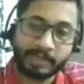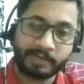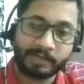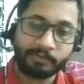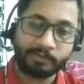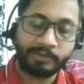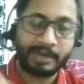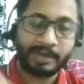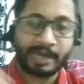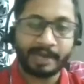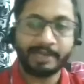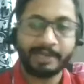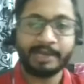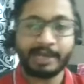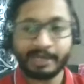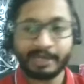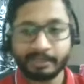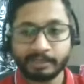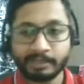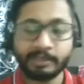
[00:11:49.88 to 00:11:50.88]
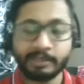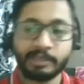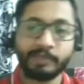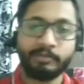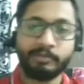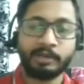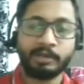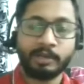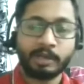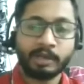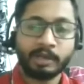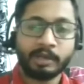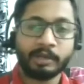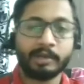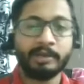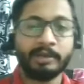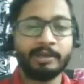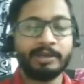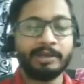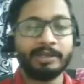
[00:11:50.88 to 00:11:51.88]
we will highlight, and they will
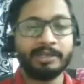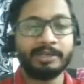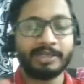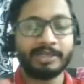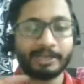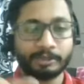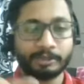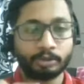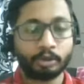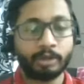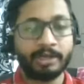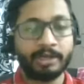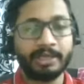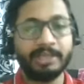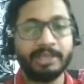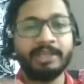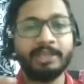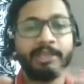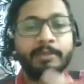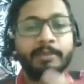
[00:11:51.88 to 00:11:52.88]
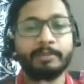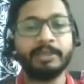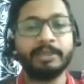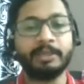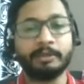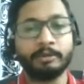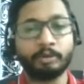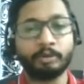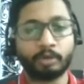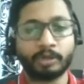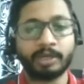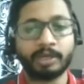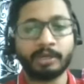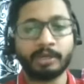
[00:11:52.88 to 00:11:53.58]
release. That is called EEB. Okay,